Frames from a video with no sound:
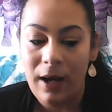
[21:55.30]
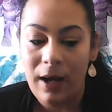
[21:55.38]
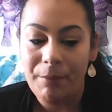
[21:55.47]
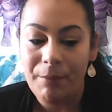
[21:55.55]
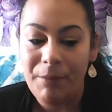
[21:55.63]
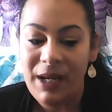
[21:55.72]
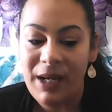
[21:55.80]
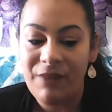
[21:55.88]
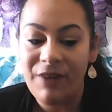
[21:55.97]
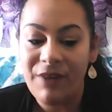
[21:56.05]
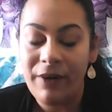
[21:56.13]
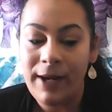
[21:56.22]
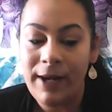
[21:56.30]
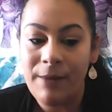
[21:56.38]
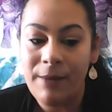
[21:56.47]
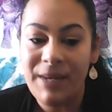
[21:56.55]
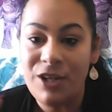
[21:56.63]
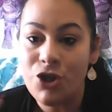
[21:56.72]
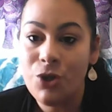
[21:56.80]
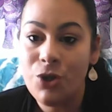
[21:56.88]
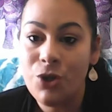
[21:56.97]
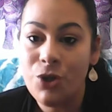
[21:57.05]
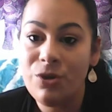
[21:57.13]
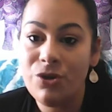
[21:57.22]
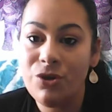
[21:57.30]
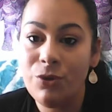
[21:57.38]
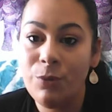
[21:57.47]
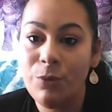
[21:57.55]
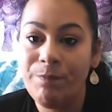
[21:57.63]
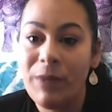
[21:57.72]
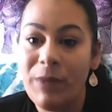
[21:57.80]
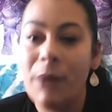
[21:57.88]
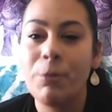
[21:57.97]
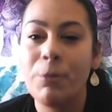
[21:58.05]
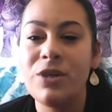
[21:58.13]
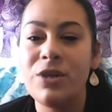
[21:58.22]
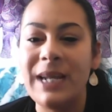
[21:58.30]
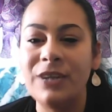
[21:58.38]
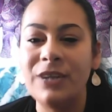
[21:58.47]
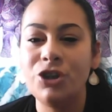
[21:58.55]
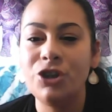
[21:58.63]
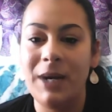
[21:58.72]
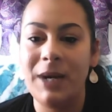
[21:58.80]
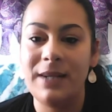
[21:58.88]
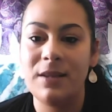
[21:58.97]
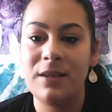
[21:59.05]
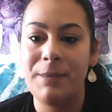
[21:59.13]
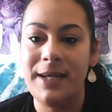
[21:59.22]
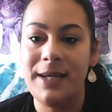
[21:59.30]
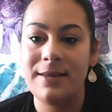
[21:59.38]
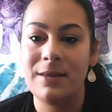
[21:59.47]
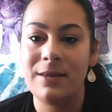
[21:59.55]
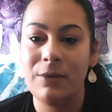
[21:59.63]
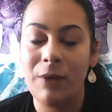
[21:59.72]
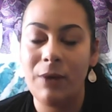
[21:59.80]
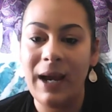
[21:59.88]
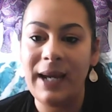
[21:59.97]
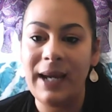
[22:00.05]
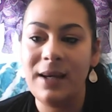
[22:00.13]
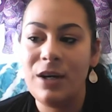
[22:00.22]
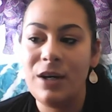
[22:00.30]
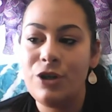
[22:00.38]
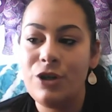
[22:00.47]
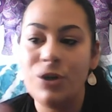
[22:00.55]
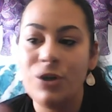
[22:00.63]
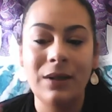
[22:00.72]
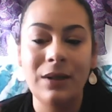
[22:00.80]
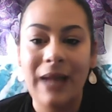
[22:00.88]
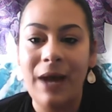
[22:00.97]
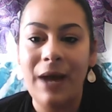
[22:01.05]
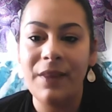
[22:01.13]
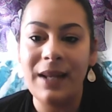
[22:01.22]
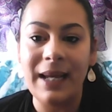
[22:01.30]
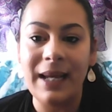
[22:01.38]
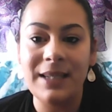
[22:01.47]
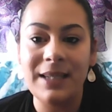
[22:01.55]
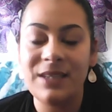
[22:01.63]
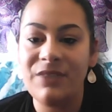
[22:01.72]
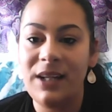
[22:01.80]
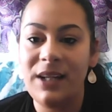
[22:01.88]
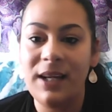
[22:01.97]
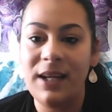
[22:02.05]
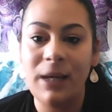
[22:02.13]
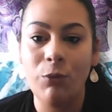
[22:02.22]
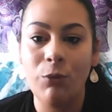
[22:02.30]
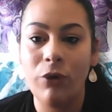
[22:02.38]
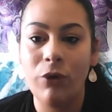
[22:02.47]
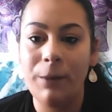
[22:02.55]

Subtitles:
being very in tune to protect your mind space. Okay, don't allow the negativity to keep creeping